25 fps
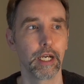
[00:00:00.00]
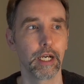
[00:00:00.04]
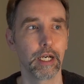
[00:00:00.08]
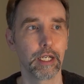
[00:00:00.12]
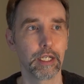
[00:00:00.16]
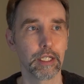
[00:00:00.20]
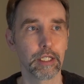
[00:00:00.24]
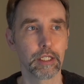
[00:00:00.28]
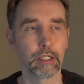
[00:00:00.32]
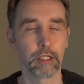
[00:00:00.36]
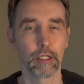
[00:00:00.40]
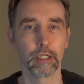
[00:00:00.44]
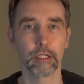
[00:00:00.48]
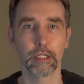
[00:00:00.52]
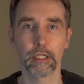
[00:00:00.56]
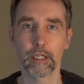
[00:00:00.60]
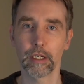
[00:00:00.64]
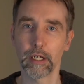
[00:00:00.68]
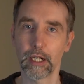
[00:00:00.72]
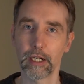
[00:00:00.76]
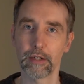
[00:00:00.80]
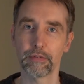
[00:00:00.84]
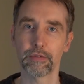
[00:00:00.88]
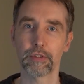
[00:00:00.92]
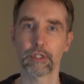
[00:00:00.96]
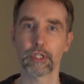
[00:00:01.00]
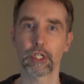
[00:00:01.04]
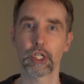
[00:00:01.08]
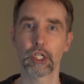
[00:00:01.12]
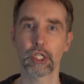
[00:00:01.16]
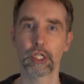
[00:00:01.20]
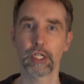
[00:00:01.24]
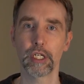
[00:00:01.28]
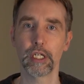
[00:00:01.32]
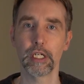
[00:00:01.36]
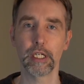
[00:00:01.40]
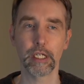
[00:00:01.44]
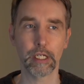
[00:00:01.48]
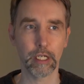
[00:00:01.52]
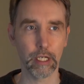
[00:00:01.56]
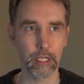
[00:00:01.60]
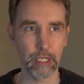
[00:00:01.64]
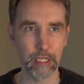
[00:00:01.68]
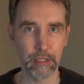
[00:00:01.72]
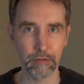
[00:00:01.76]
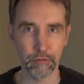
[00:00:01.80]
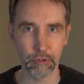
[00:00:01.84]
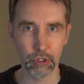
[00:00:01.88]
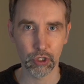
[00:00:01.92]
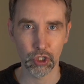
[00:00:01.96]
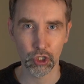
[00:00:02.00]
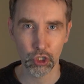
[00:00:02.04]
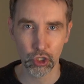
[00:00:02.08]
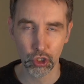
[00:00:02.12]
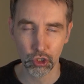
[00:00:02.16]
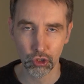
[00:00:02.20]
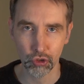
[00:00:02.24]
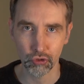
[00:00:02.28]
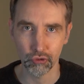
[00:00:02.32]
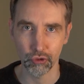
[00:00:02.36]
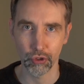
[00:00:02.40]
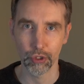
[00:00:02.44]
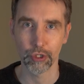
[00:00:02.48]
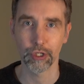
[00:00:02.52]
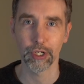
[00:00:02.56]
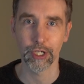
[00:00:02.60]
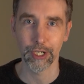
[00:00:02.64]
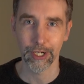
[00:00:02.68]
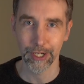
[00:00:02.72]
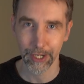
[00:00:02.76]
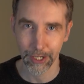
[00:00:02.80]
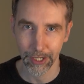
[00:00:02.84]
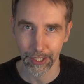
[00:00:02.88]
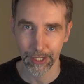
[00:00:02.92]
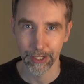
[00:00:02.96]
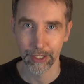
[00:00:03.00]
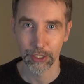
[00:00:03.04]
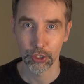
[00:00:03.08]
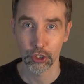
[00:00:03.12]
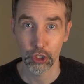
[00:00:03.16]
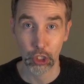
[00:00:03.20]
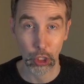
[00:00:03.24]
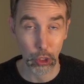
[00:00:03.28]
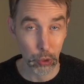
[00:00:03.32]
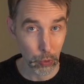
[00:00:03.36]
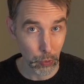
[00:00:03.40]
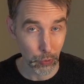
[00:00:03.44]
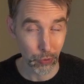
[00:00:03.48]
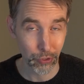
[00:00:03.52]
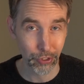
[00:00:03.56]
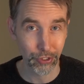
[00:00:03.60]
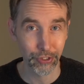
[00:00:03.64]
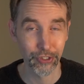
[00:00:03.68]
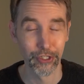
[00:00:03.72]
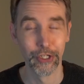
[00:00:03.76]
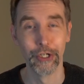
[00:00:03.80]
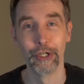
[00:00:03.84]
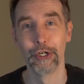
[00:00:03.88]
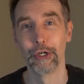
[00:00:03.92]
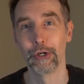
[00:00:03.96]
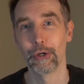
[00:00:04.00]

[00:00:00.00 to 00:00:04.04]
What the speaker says: And it's like you have to seek even stronger dose